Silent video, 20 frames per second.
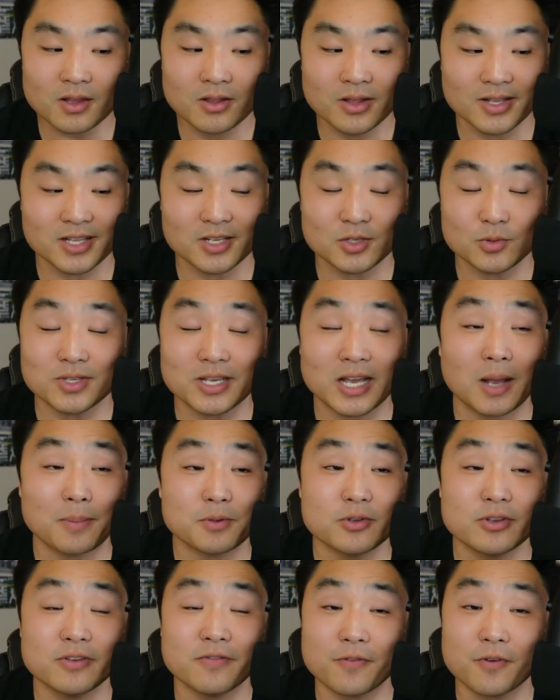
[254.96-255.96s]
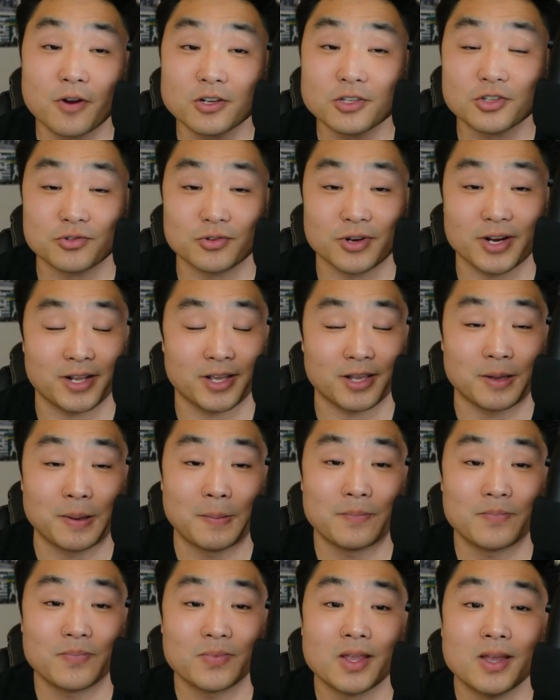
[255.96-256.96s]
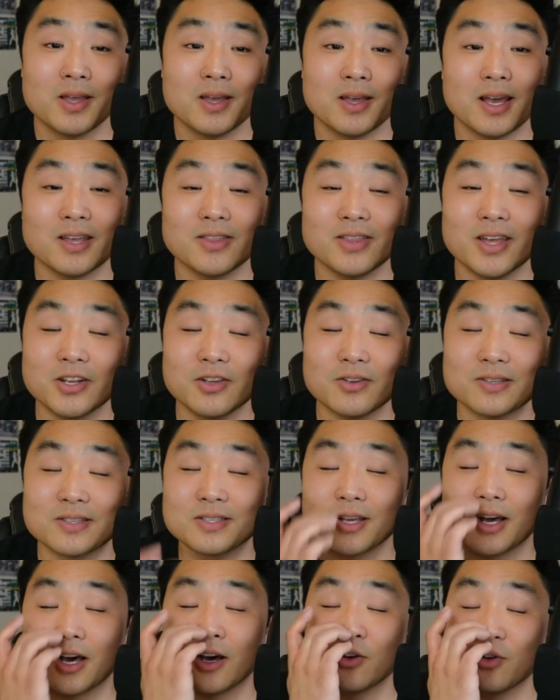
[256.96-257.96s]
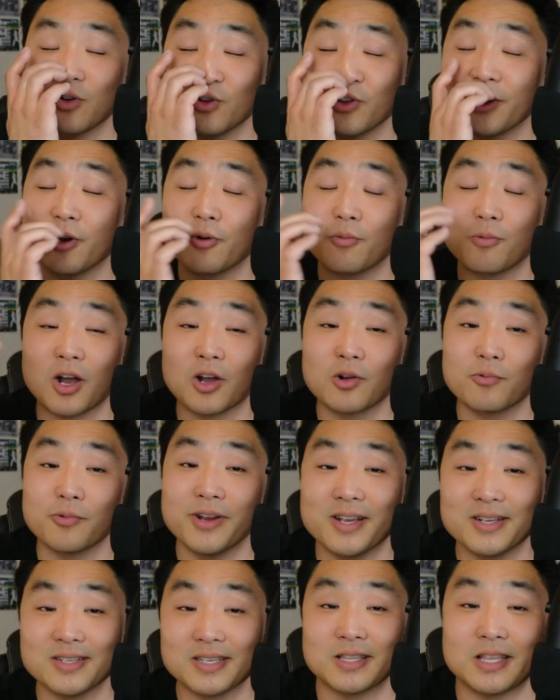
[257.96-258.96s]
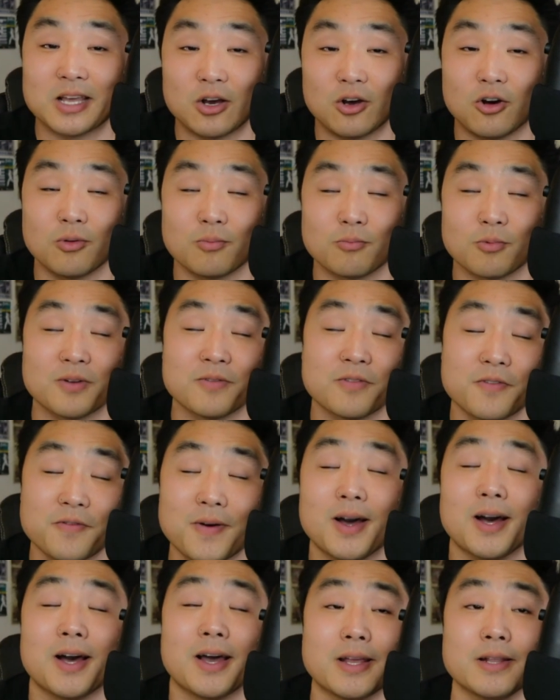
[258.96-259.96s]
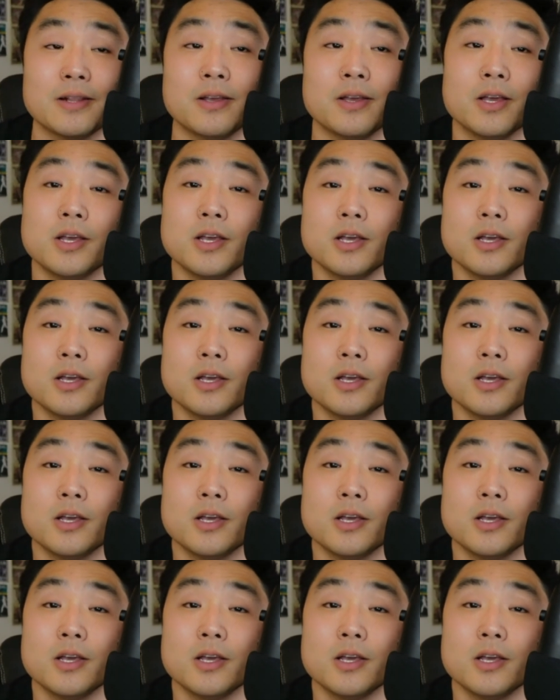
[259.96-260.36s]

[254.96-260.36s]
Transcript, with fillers: Like this was absolutely frustrating. And then you saw Julio Rodriguez hit that home run, fine,